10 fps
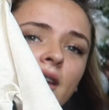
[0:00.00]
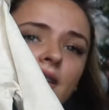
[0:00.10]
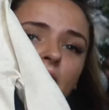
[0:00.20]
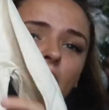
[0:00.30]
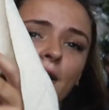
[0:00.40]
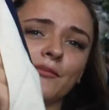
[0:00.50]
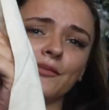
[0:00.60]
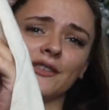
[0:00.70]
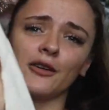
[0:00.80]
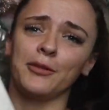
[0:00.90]
yeah,
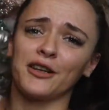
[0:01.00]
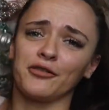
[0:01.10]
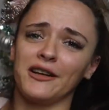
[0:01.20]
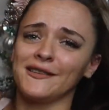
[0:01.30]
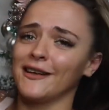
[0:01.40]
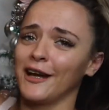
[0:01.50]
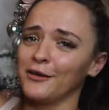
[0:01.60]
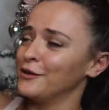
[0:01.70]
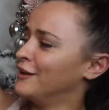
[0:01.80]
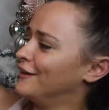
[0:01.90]
they're a bit creased
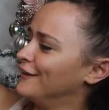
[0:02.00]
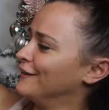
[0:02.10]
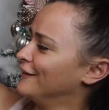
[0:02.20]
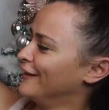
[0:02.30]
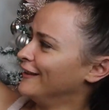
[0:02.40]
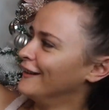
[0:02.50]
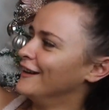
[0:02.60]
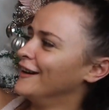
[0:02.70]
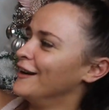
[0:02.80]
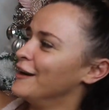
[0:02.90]
now.
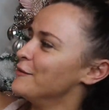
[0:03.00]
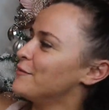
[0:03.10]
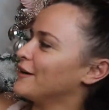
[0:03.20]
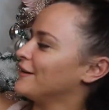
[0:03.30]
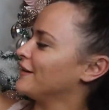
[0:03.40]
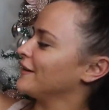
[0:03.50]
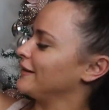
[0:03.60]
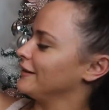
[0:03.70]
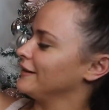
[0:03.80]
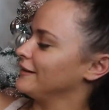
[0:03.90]
But
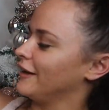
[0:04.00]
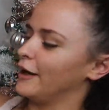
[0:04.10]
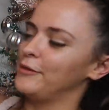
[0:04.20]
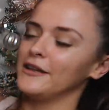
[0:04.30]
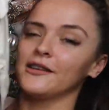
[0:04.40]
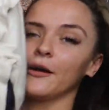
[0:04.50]
yeah, I picked